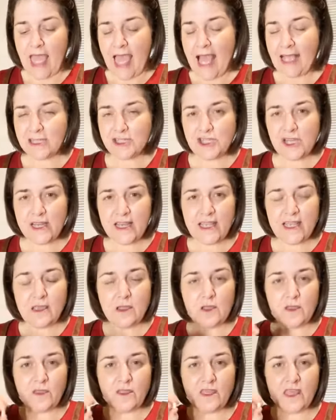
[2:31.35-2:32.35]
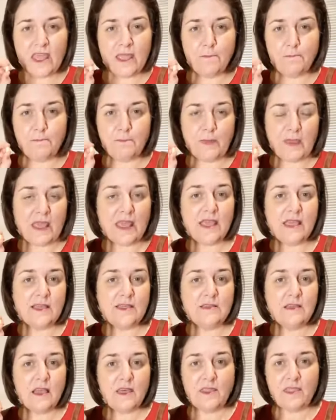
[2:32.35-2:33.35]
actually the
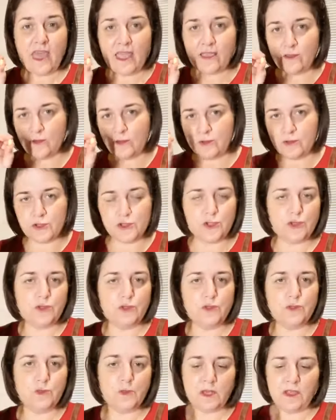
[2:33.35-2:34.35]
bean that you choose,